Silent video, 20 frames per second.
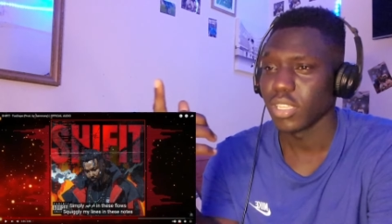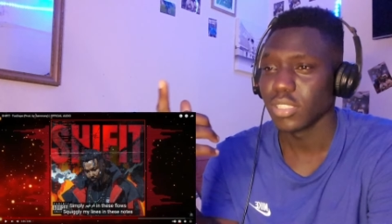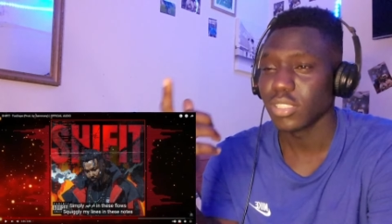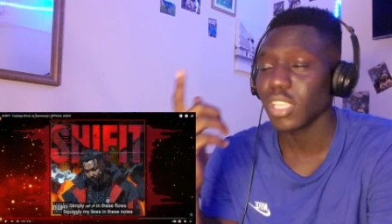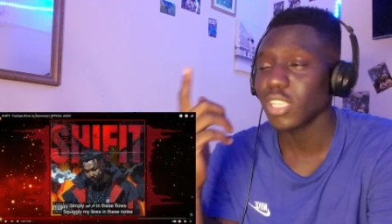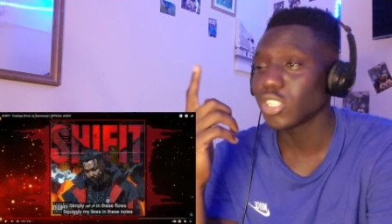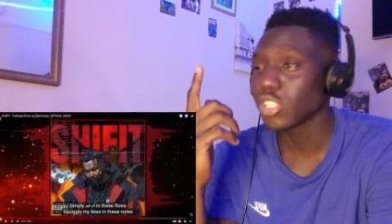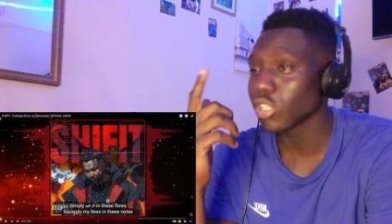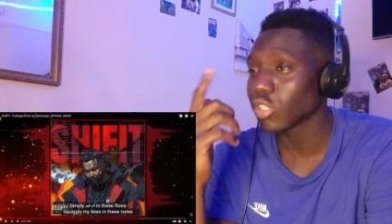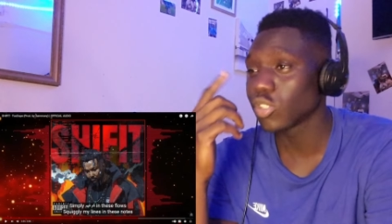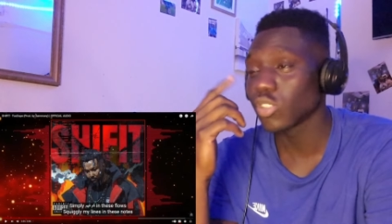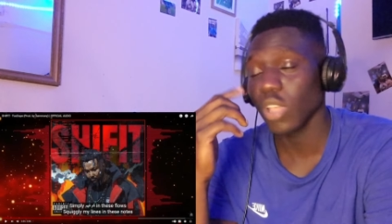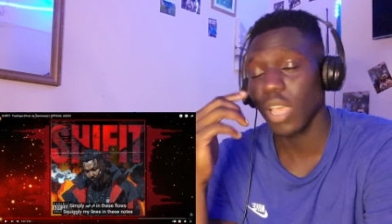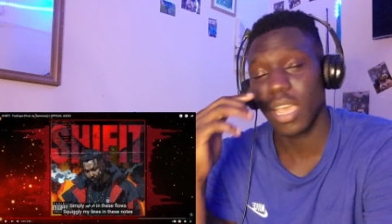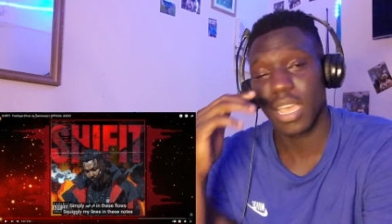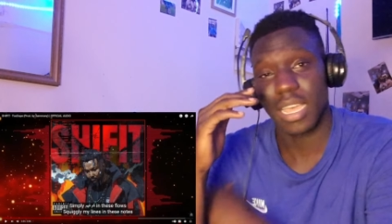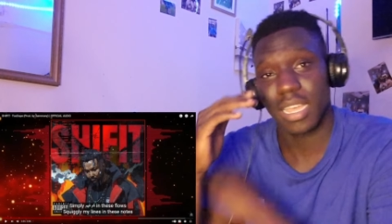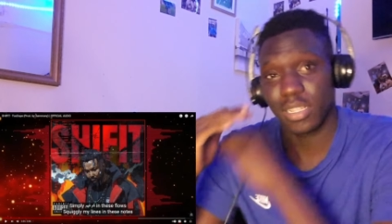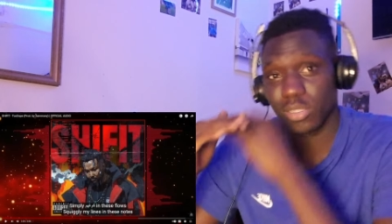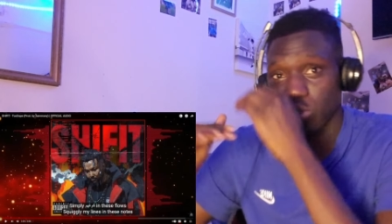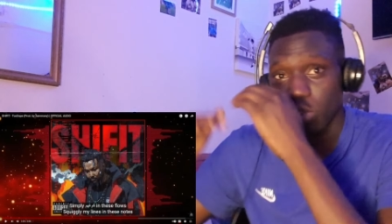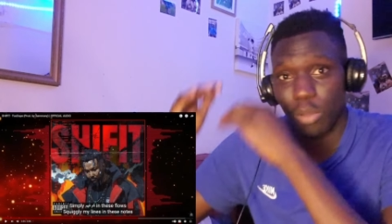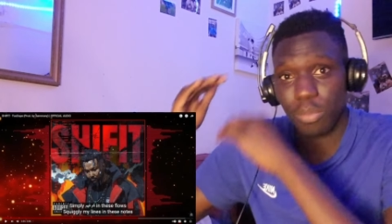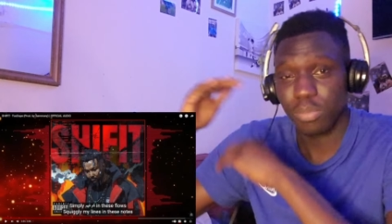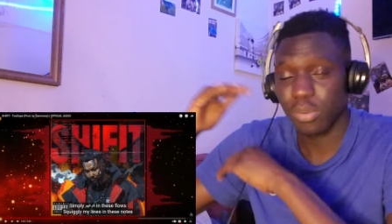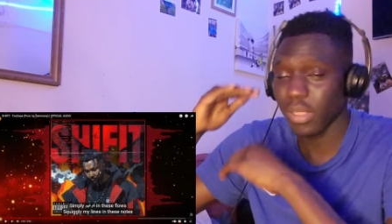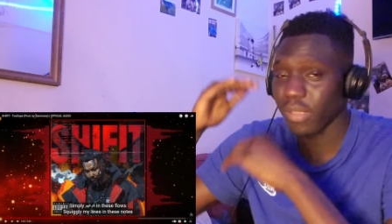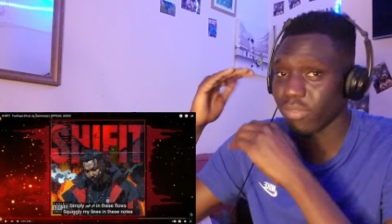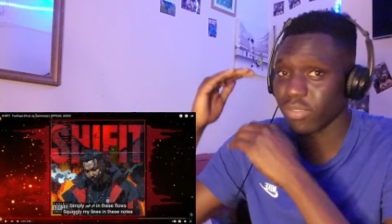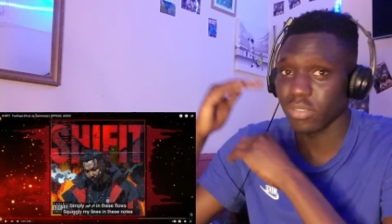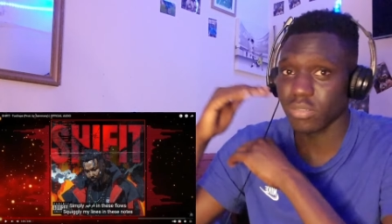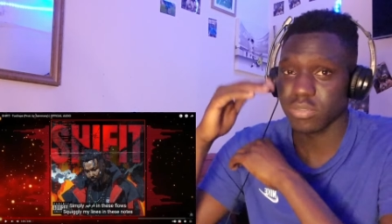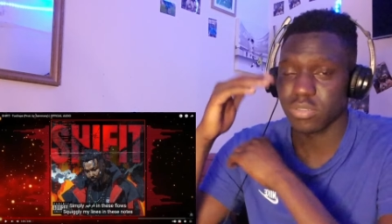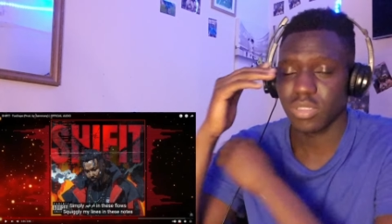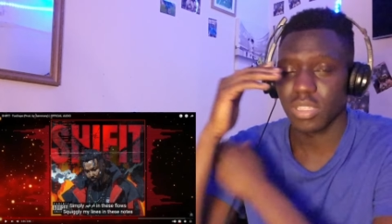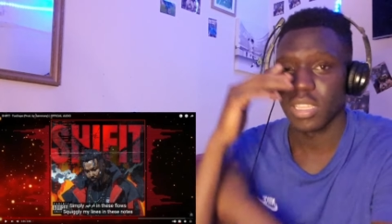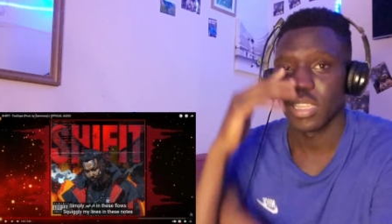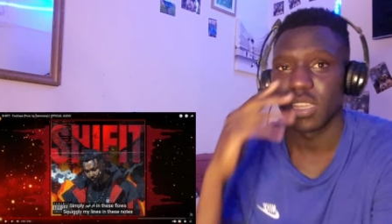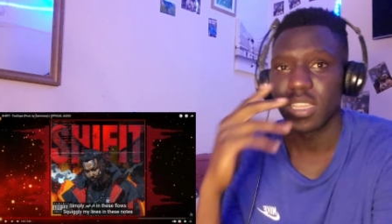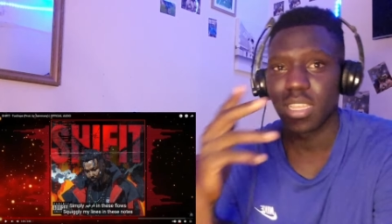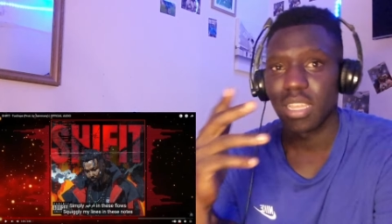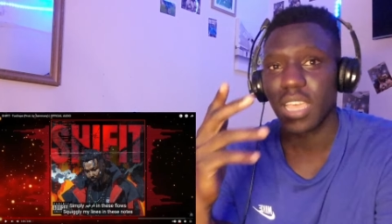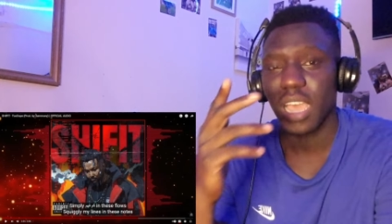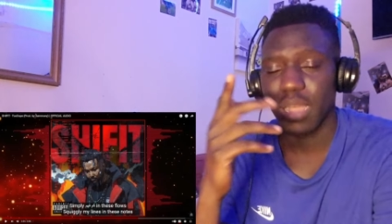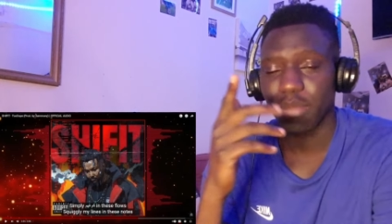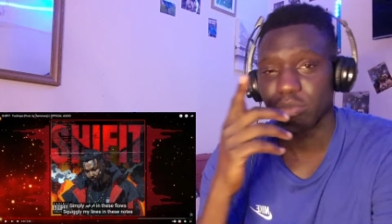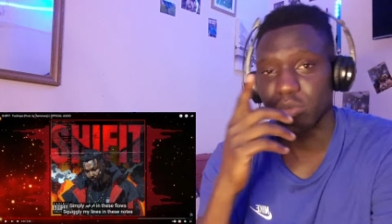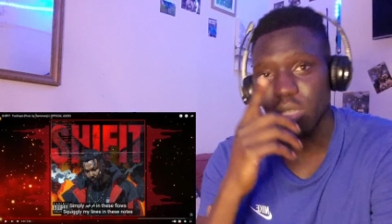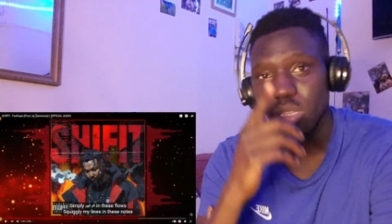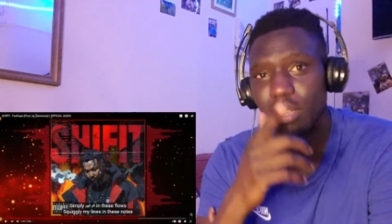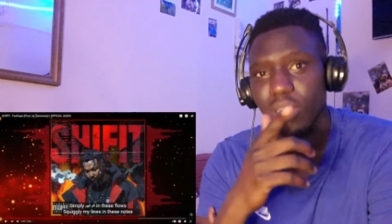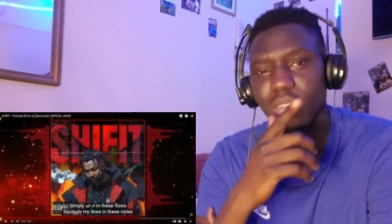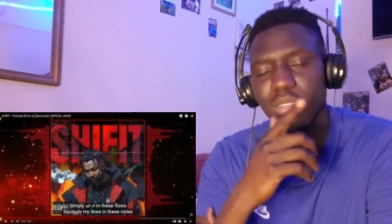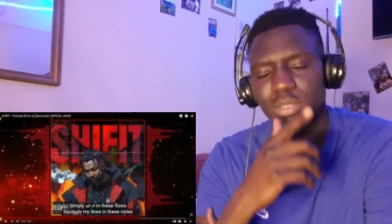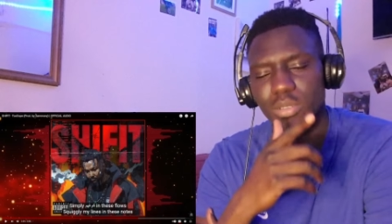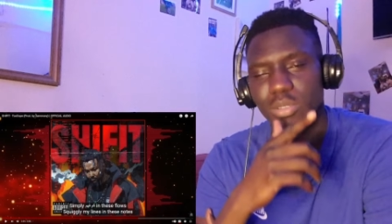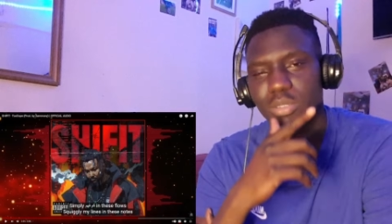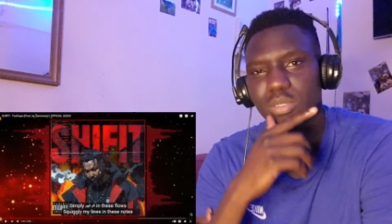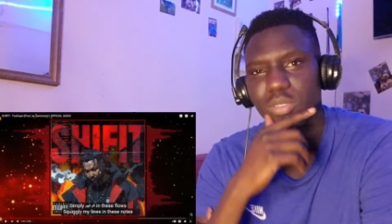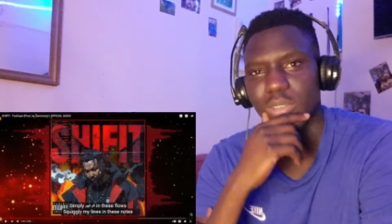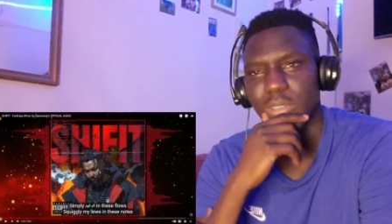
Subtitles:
This shit, top levels, I'm telling you.